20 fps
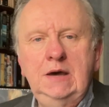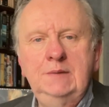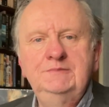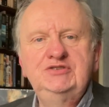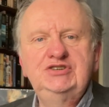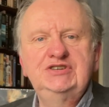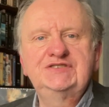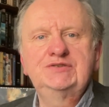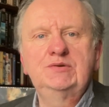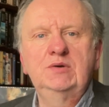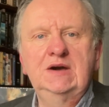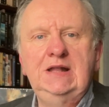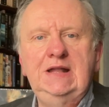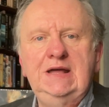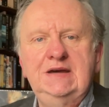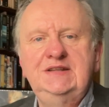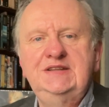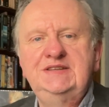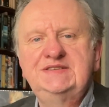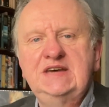Just quickly,
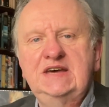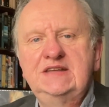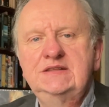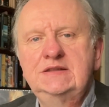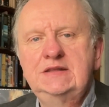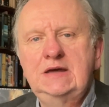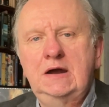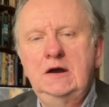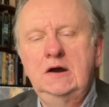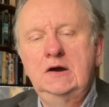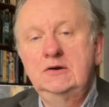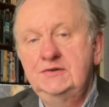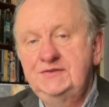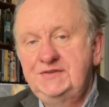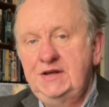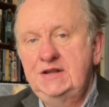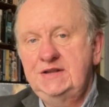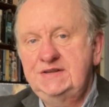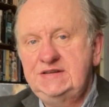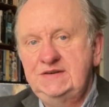I did say that there are
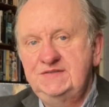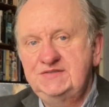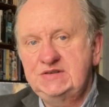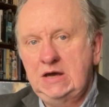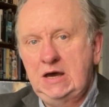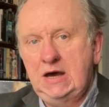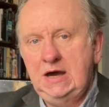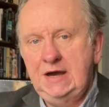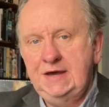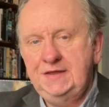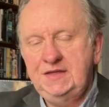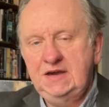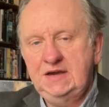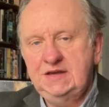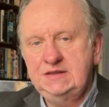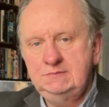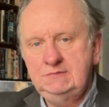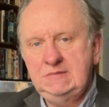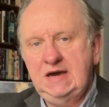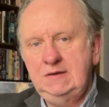alternatives. I think
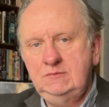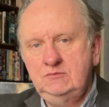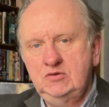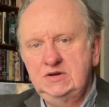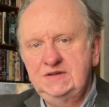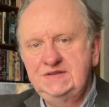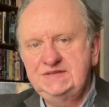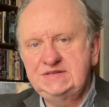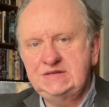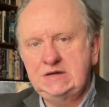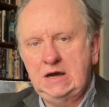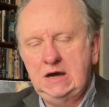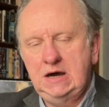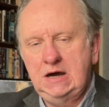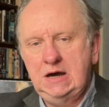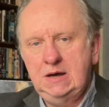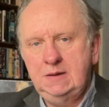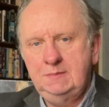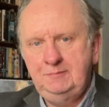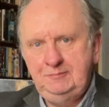the main ones
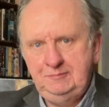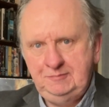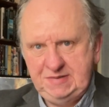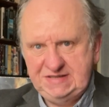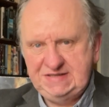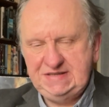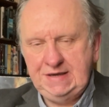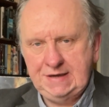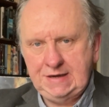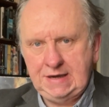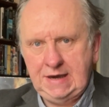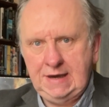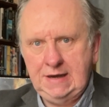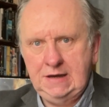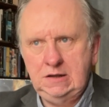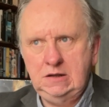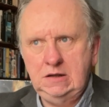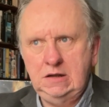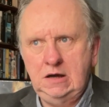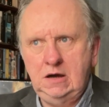are
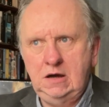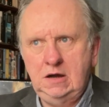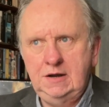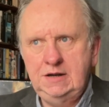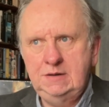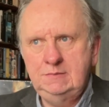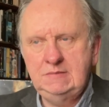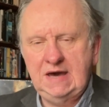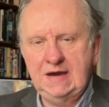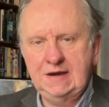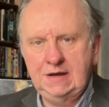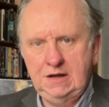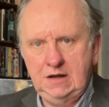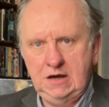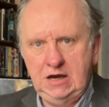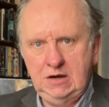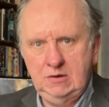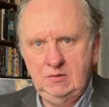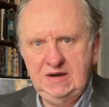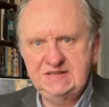BusyCal on Mac and
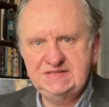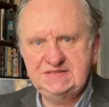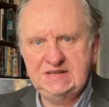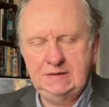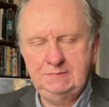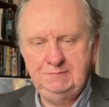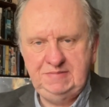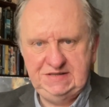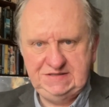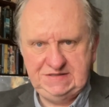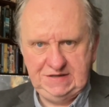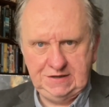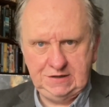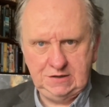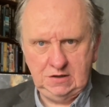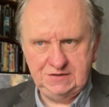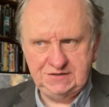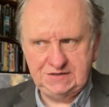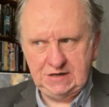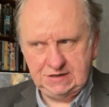iOS and
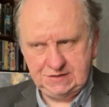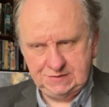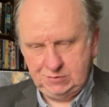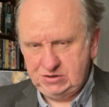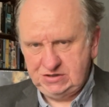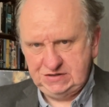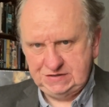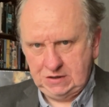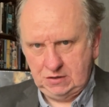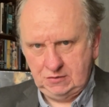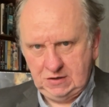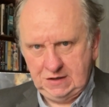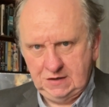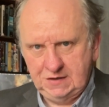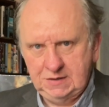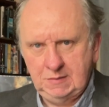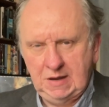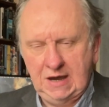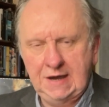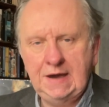BusyContacts, which is only
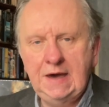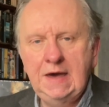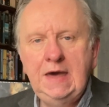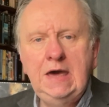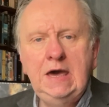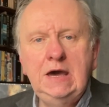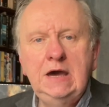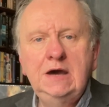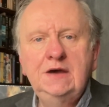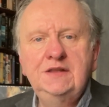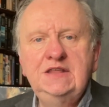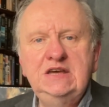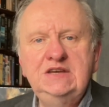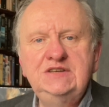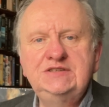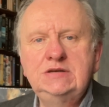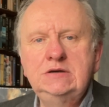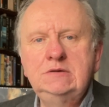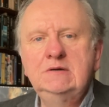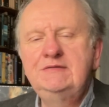on the Mac. These
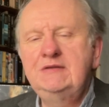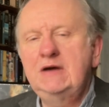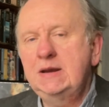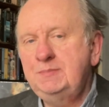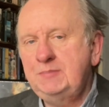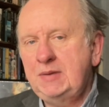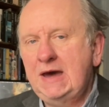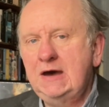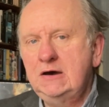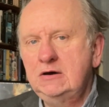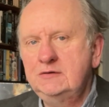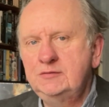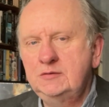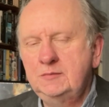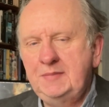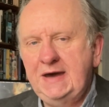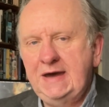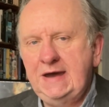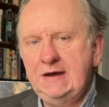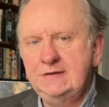two are a very powerful
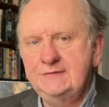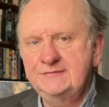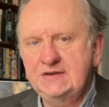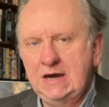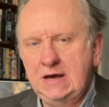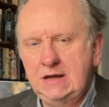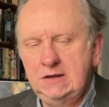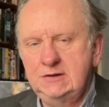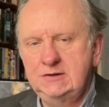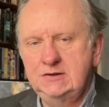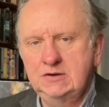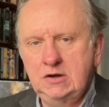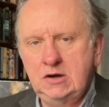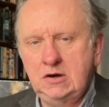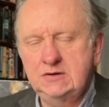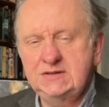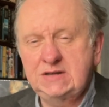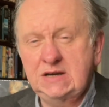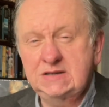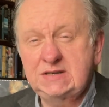pair of calendar and
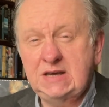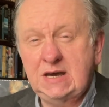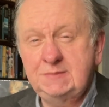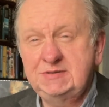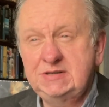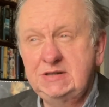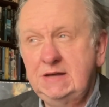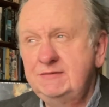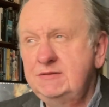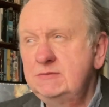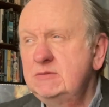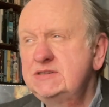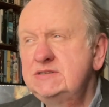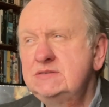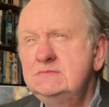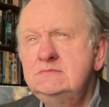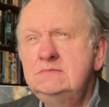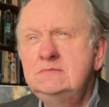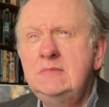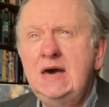contacts apps, and they have the most
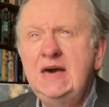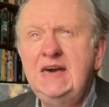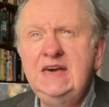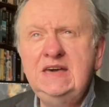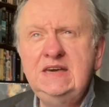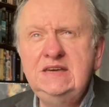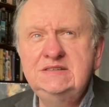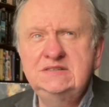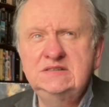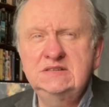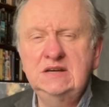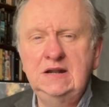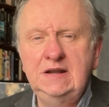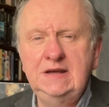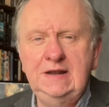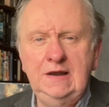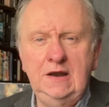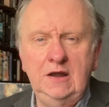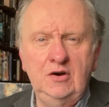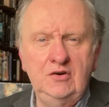
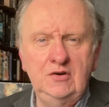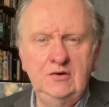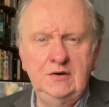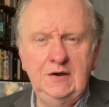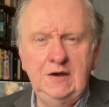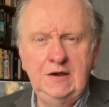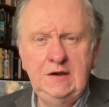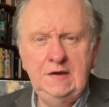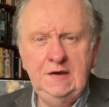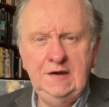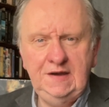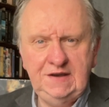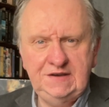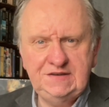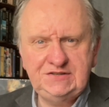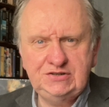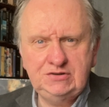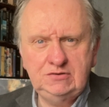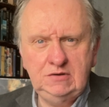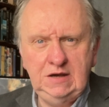amazingly long
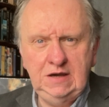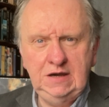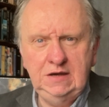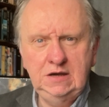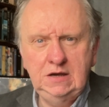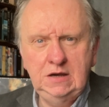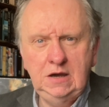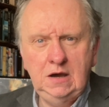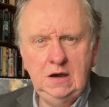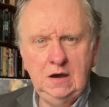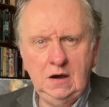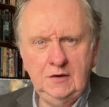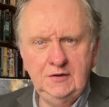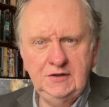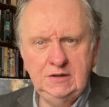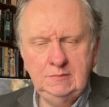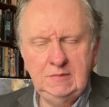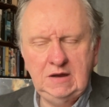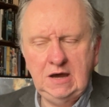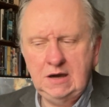history on
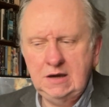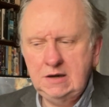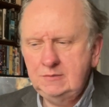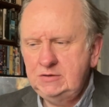the Mac.